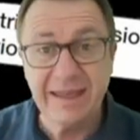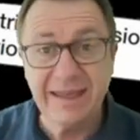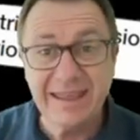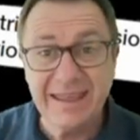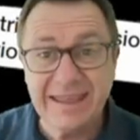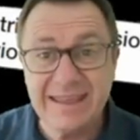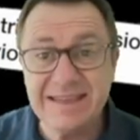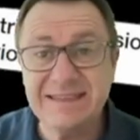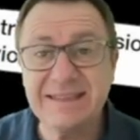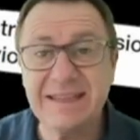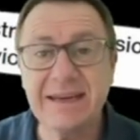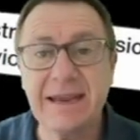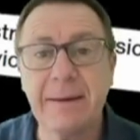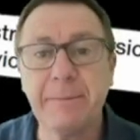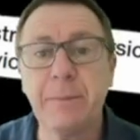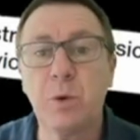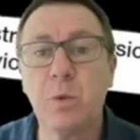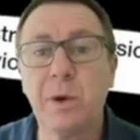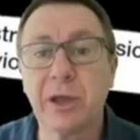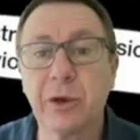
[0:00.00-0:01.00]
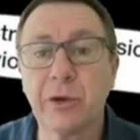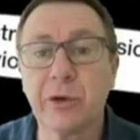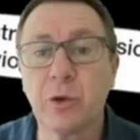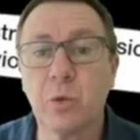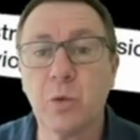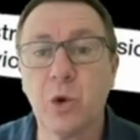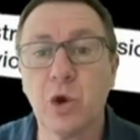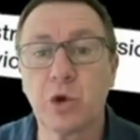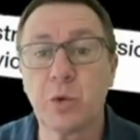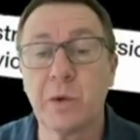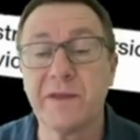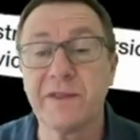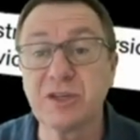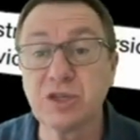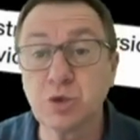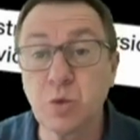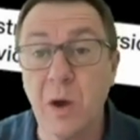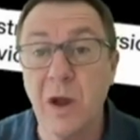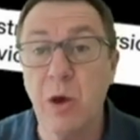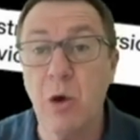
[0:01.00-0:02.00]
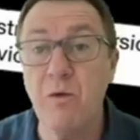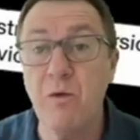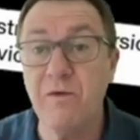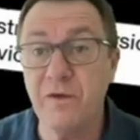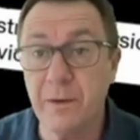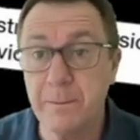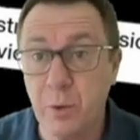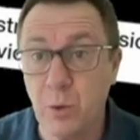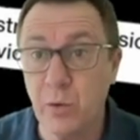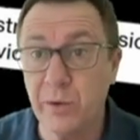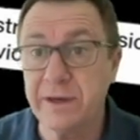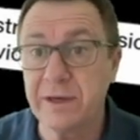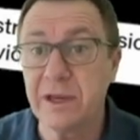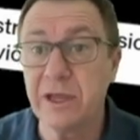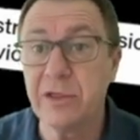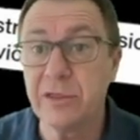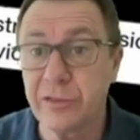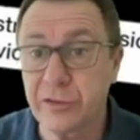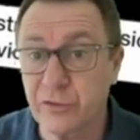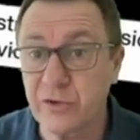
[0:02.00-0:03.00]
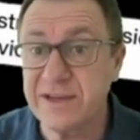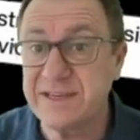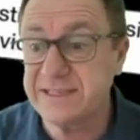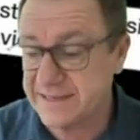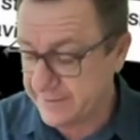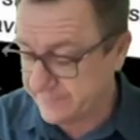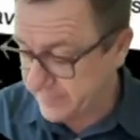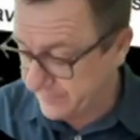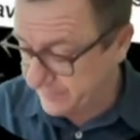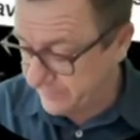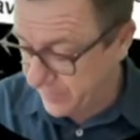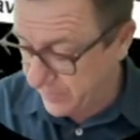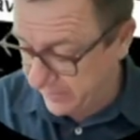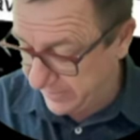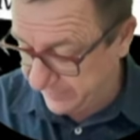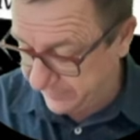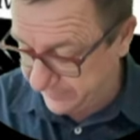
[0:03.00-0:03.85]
here's the number we're going to work with, 12.375.